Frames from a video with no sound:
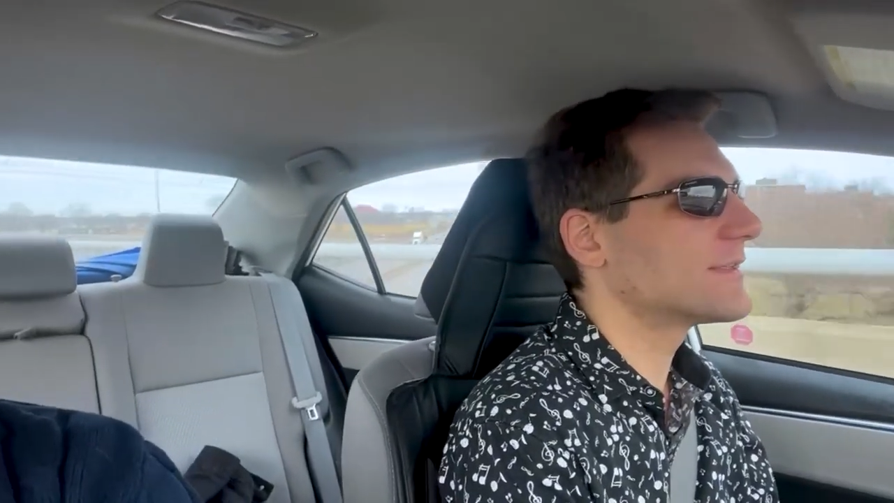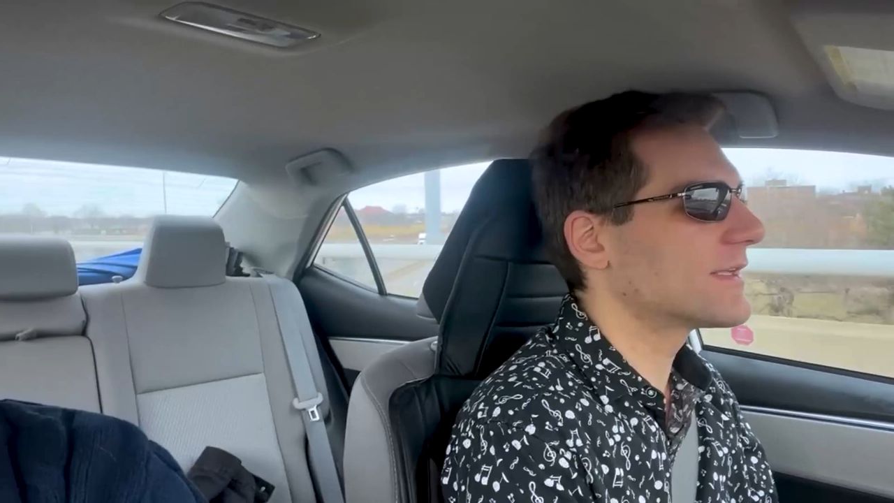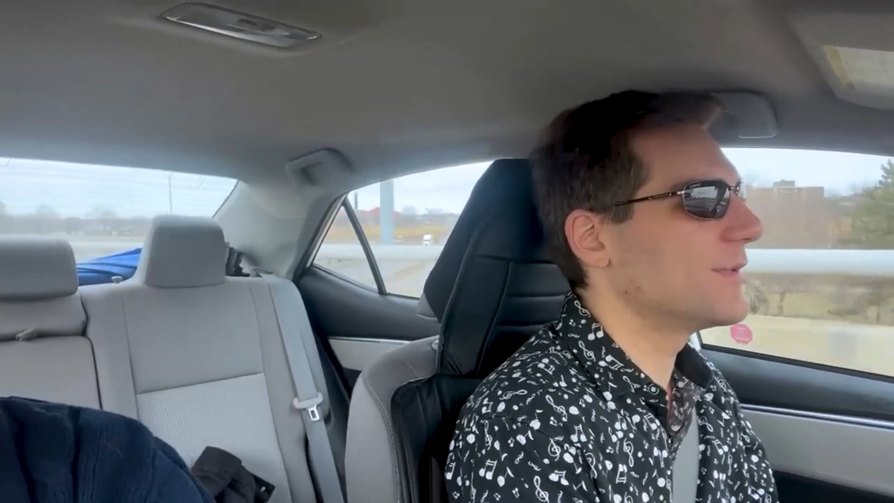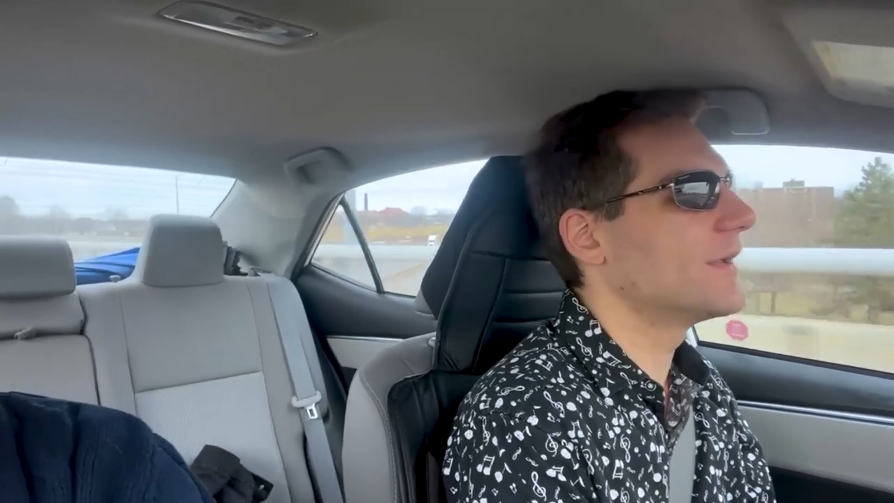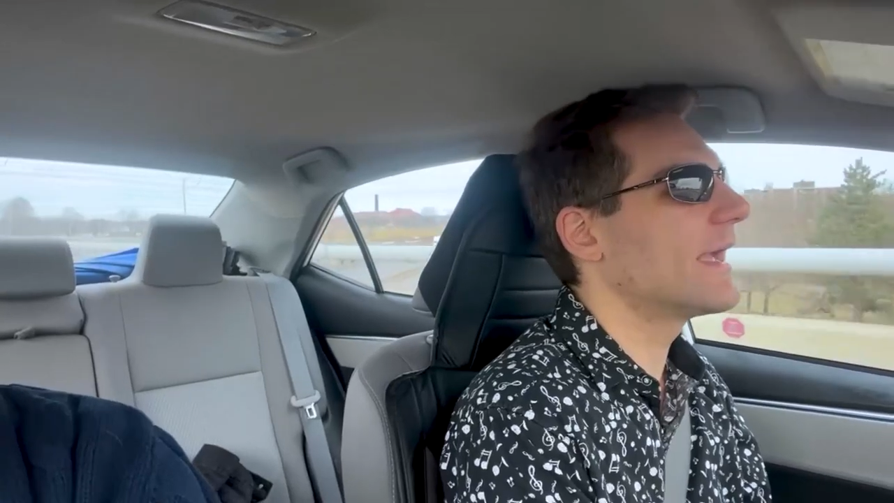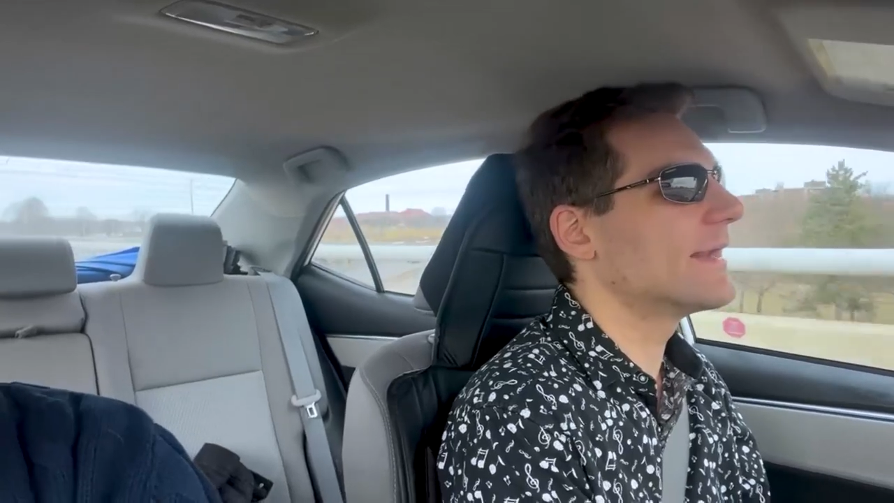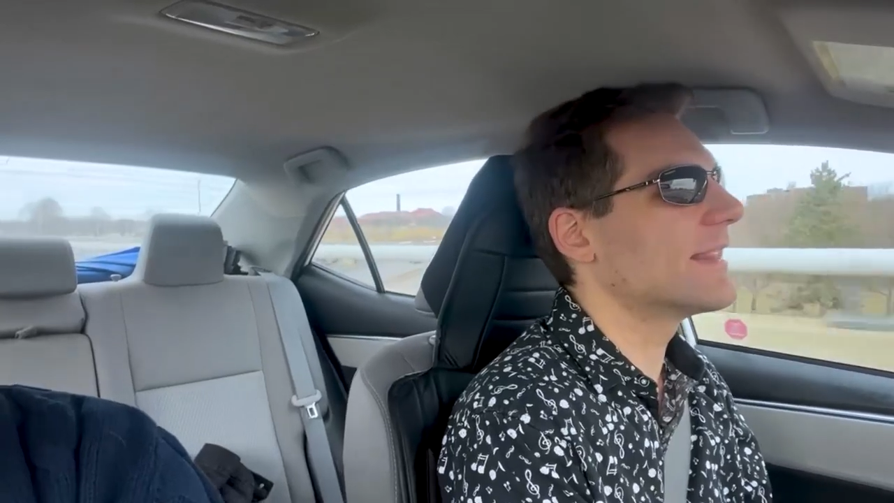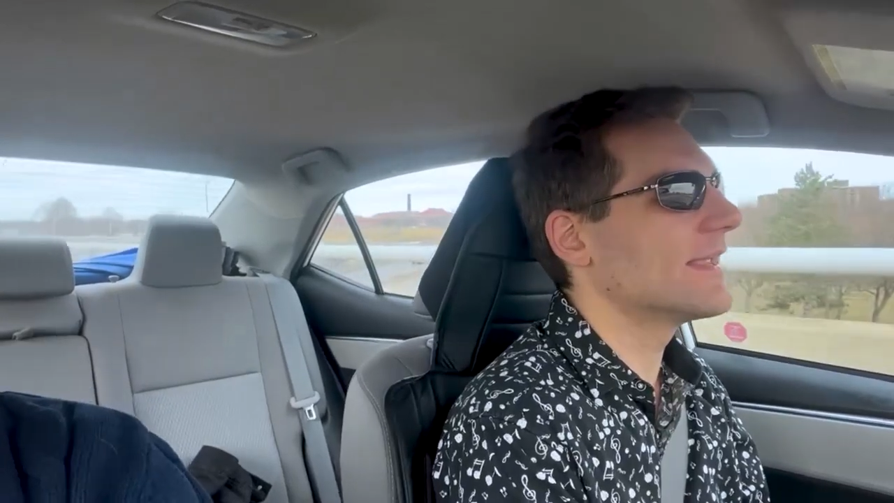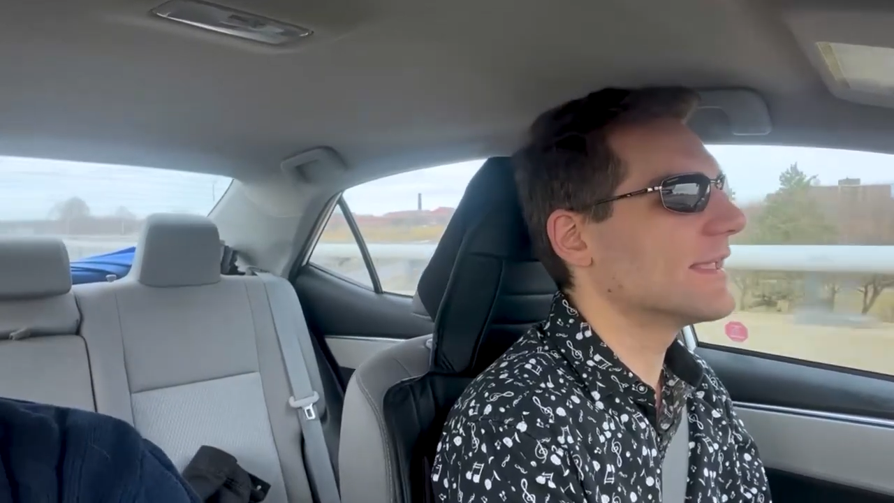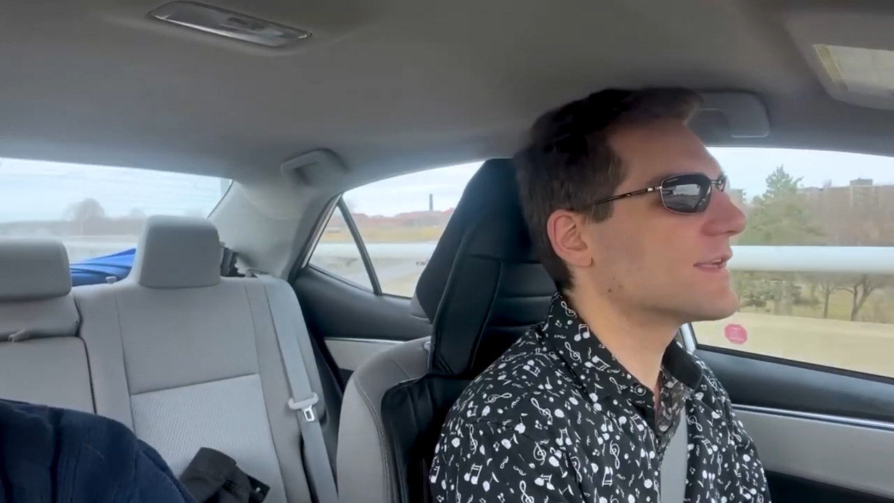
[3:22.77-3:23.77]

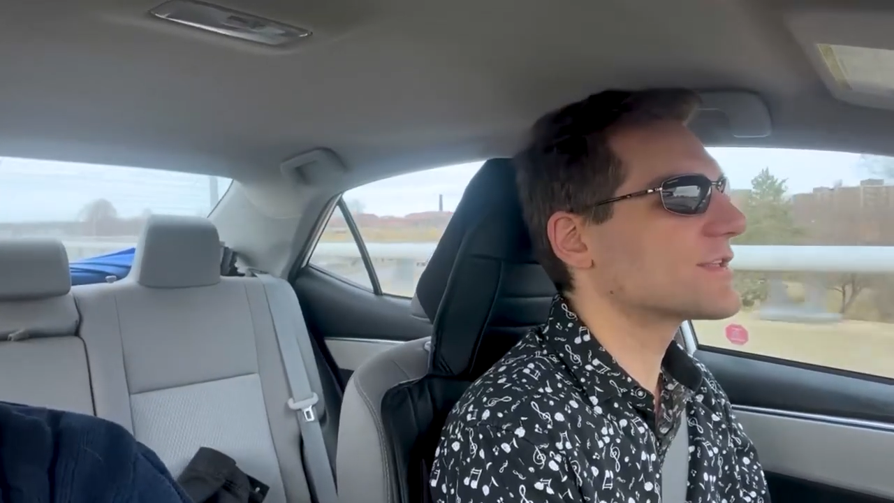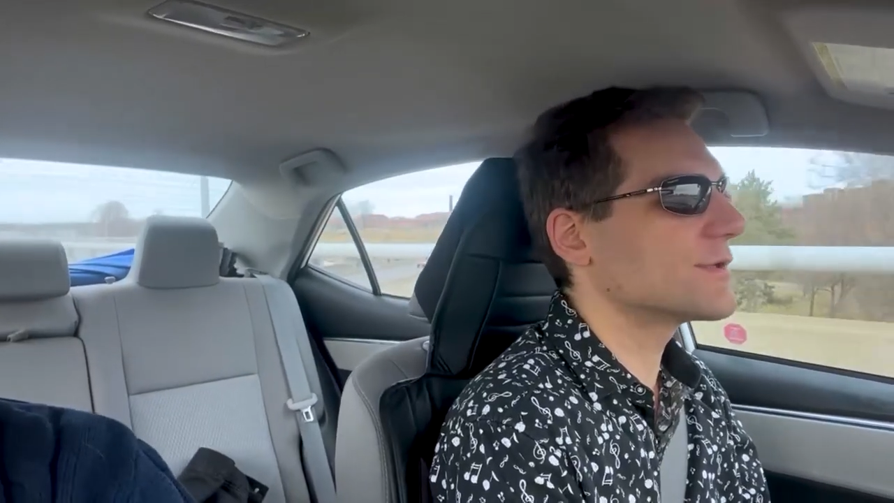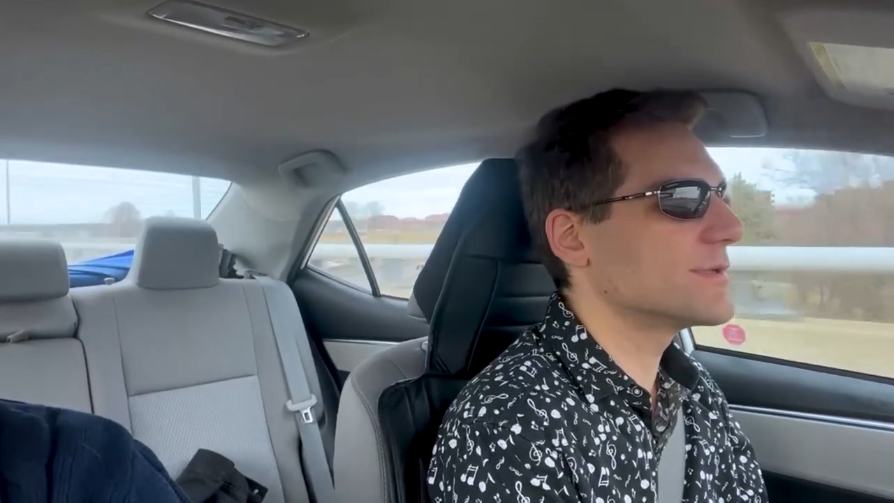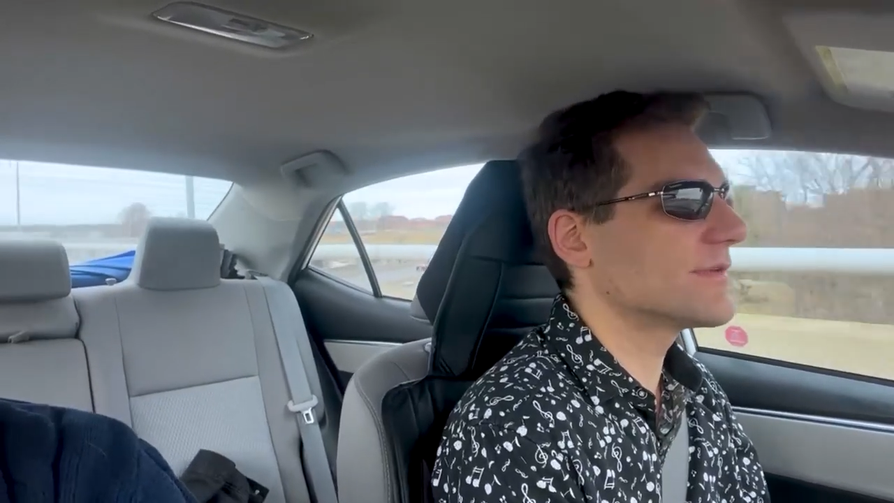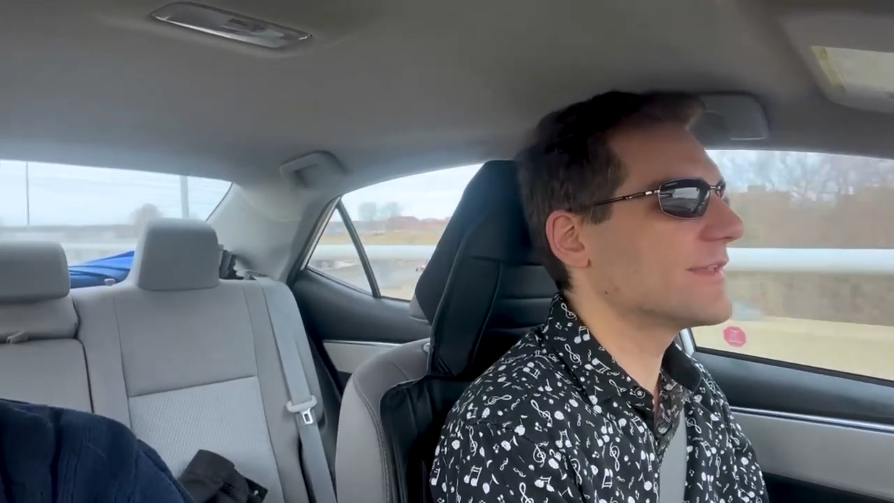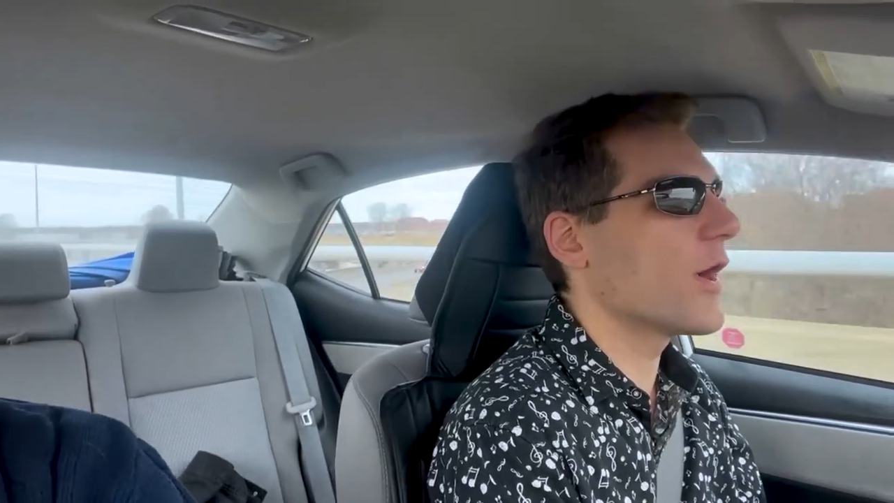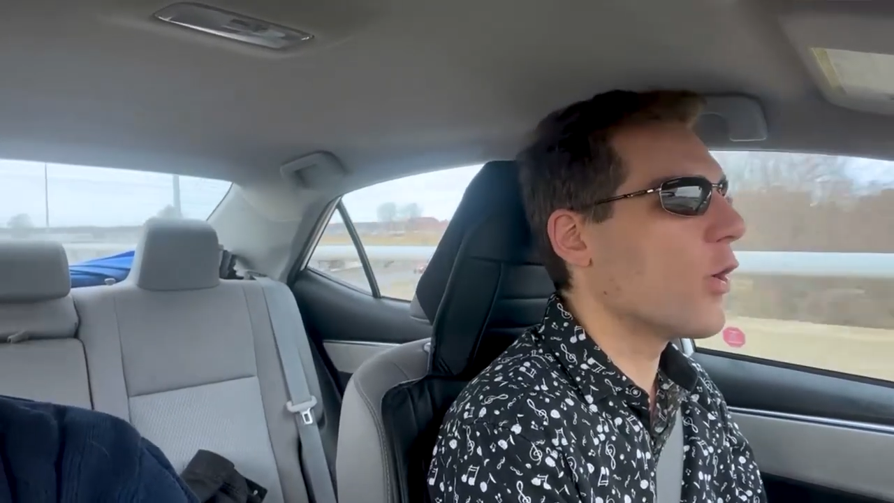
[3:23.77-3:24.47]
communicated that he exclusively